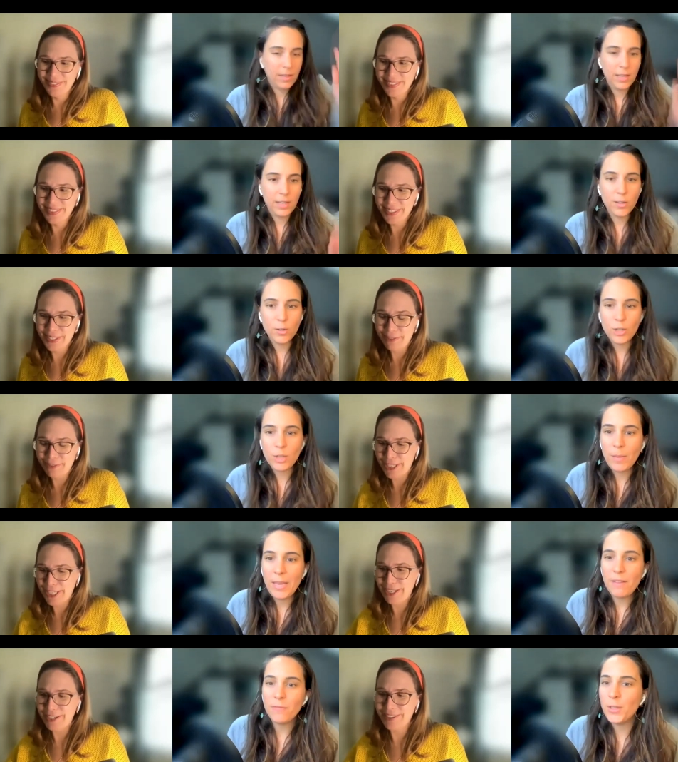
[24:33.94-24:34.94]
Speaker 1: and a Good little
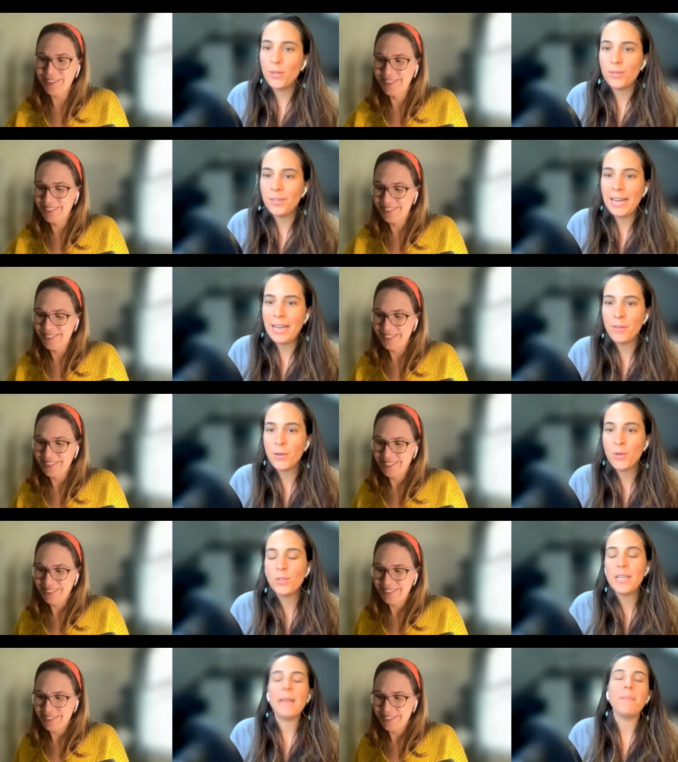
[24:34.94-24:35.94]
champagne you. flute and have a
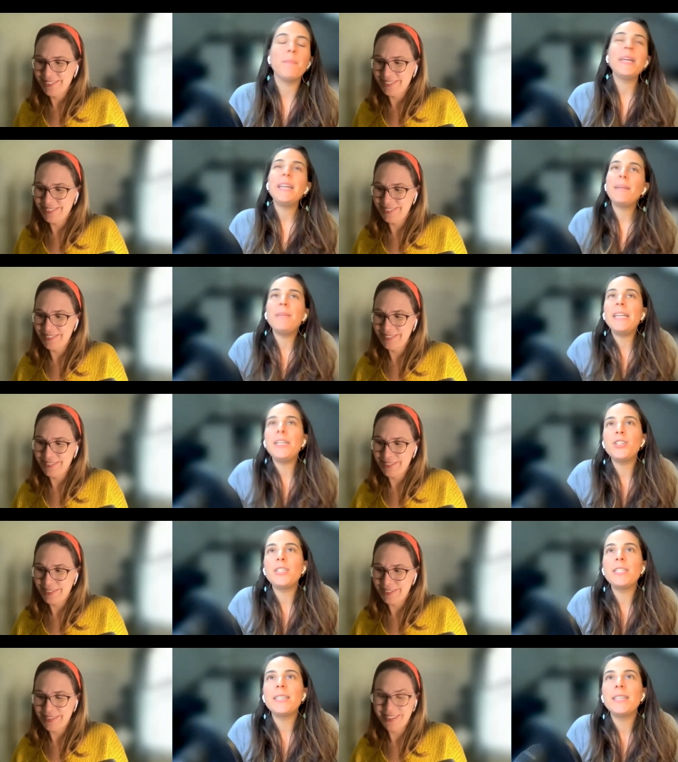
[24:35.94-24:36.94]
cool day. But I mean, it
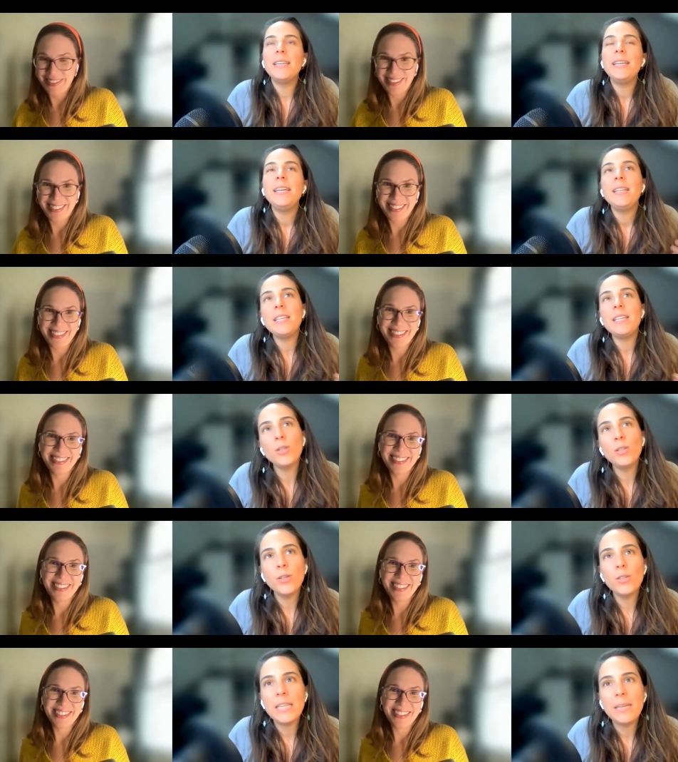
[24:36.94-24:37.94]
just these are
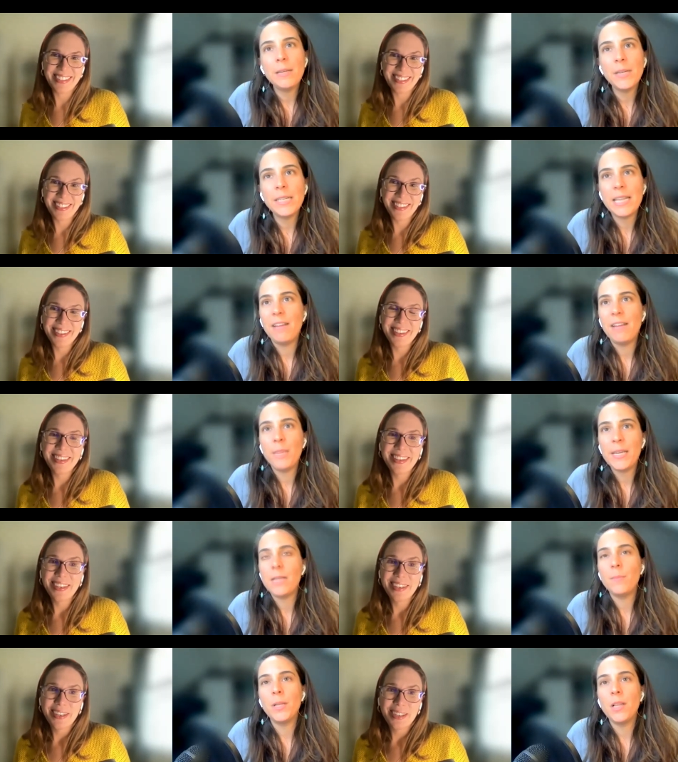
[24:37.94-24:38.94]
little tidbits that I've
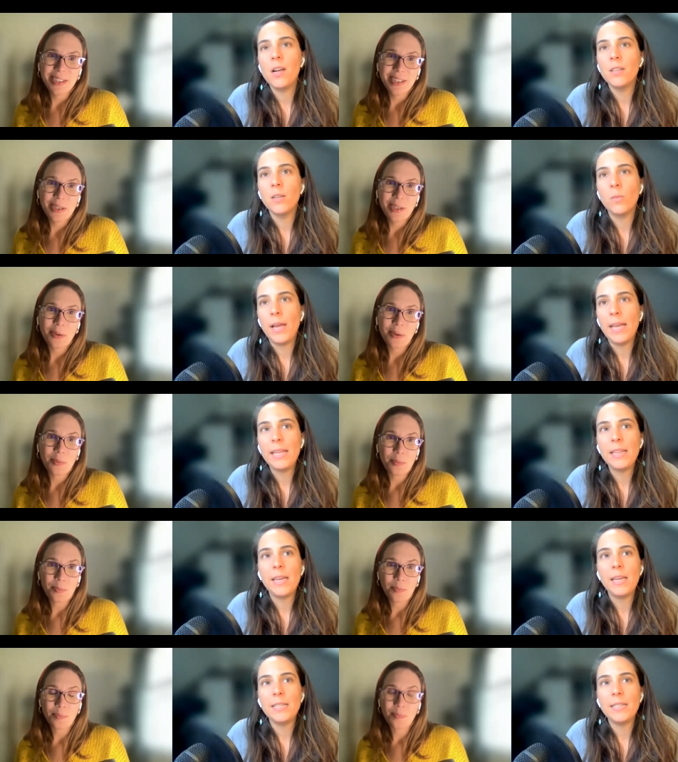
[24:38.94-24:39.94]
picked up along the way
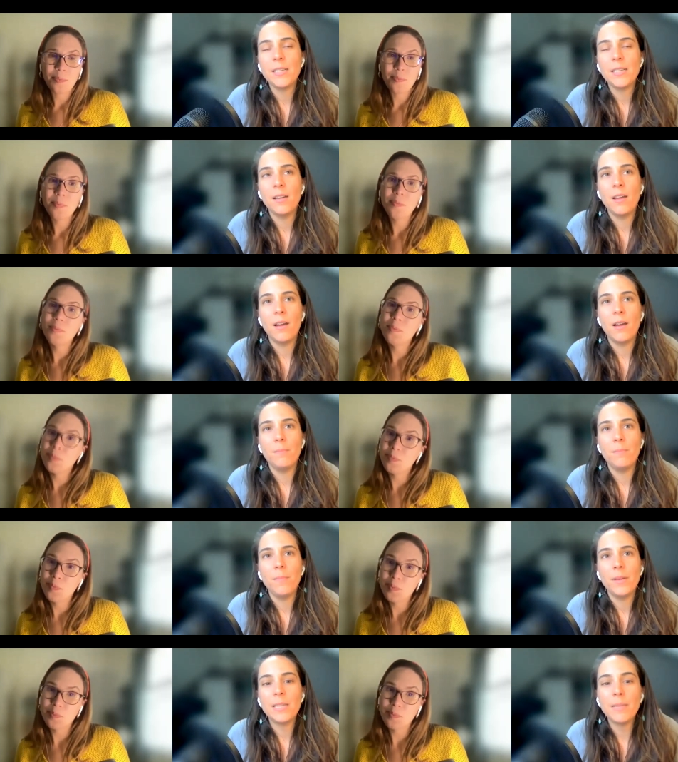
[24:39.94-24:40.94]
that um,
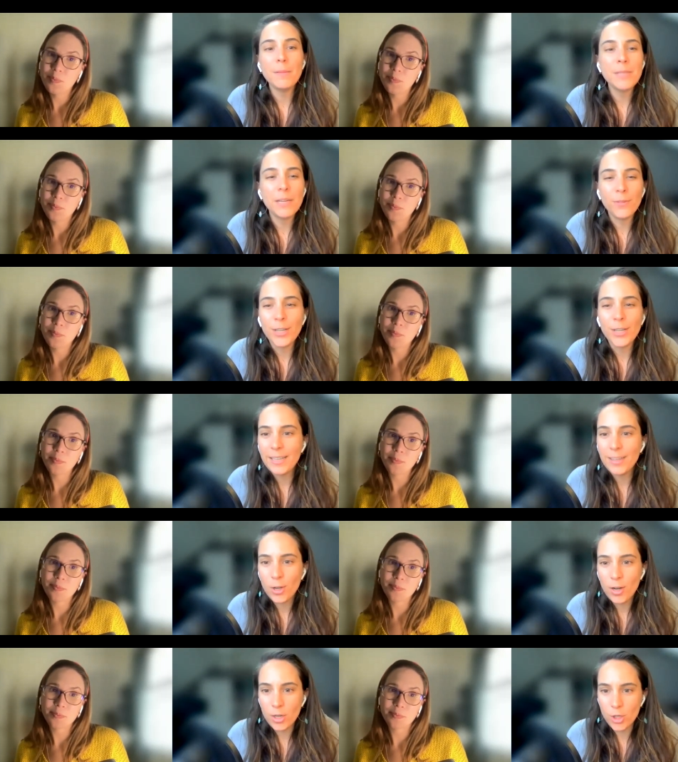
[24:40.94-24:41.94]
sometimes I forget
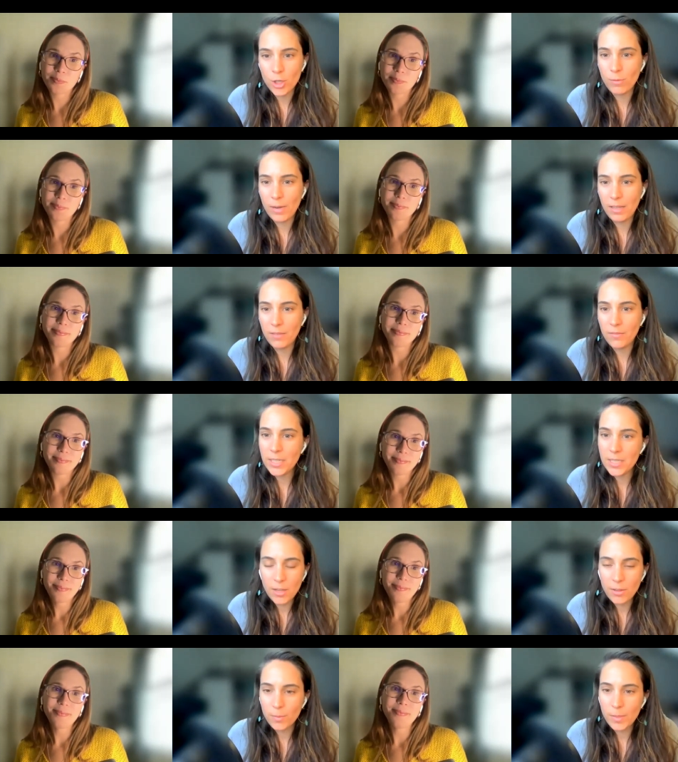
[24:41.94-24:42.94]
that are actually relevant
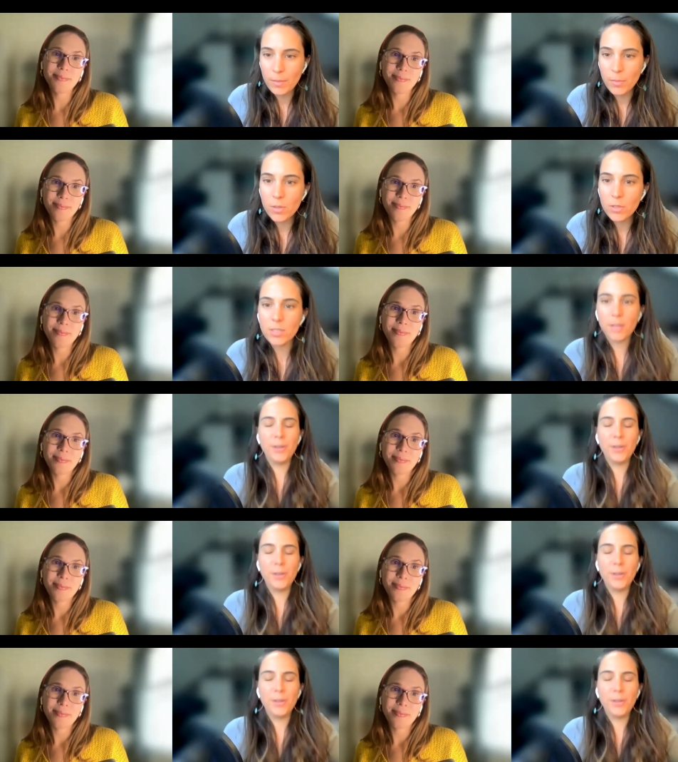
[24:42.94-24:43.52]
to other people. So.